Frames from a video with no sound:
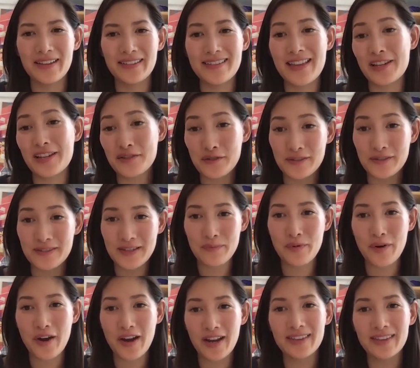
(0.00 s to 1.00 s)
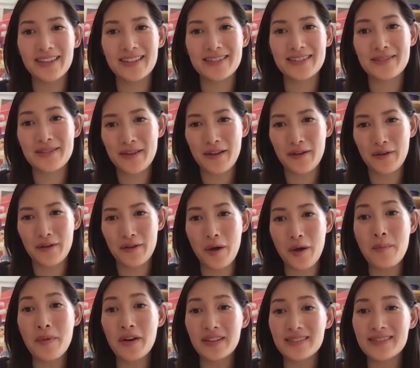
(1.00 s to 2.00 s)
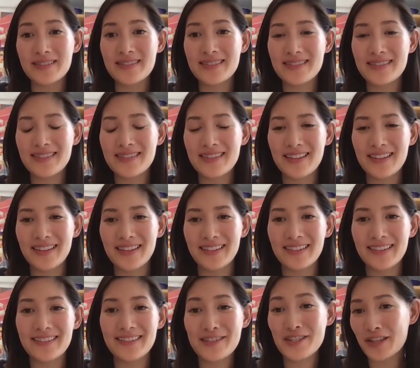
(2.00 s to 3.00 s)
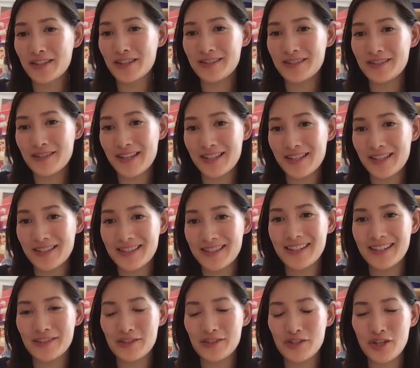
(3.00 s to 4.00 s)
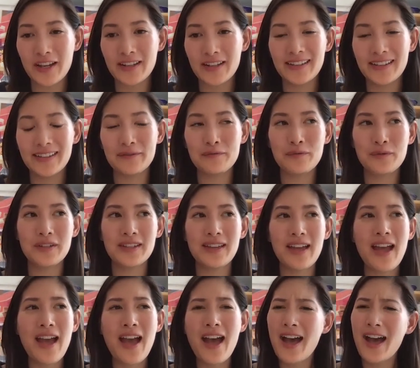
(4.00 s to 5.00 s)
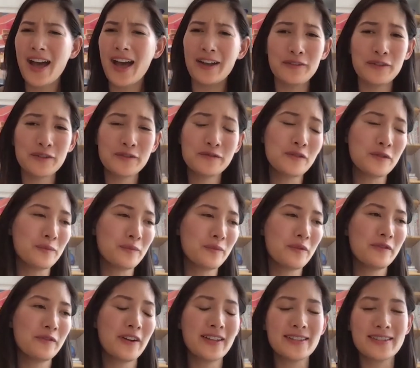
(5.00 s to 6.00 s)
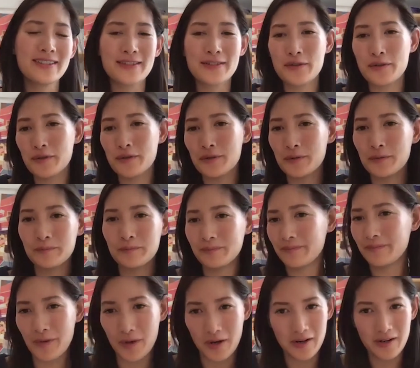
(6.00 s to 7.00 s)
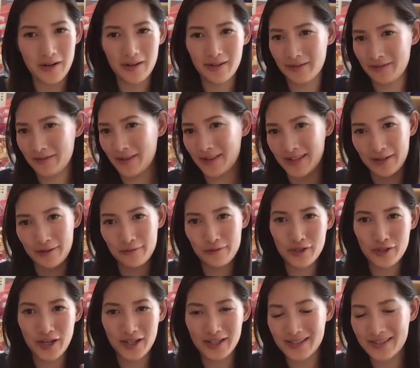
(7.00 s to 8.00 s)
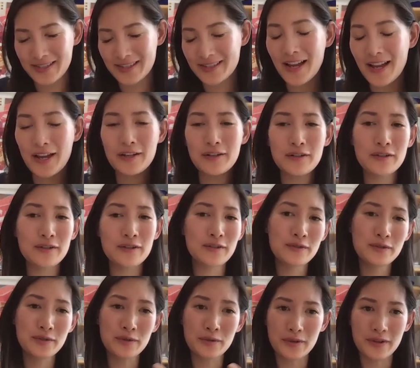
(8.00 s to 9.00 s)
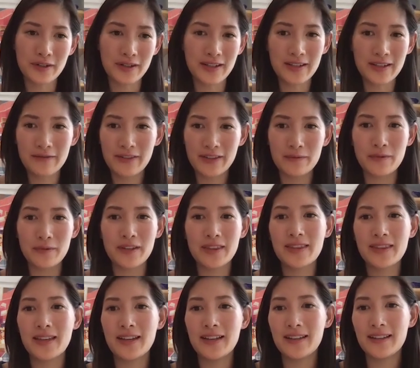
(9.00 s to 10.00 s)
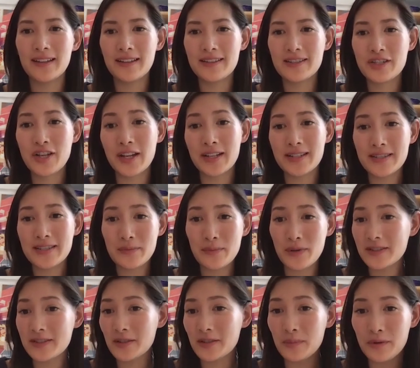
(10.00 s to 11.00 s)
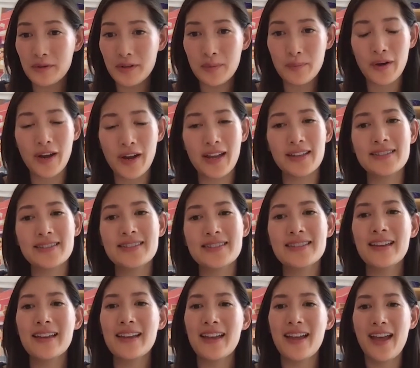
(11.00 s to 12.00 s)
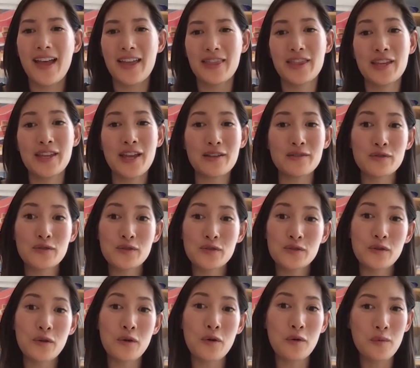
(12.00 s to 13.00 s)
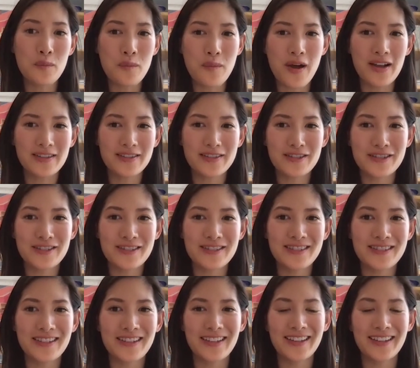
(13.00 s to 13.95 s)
nationalistic pride that's amongst the Gen Z in China. I've heard from friends who are Chinese designers, or even with the Chinese domestic beauty brands, they get so much